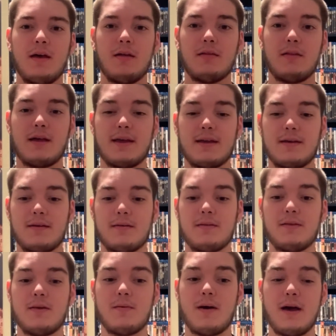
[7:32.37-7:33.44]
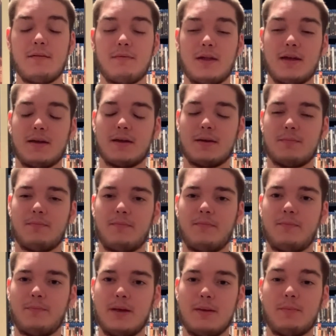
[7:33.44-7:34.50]
like, you have, like,
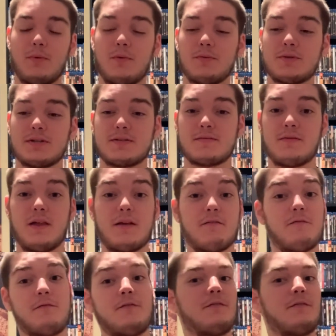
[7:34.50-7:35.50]
people just, like,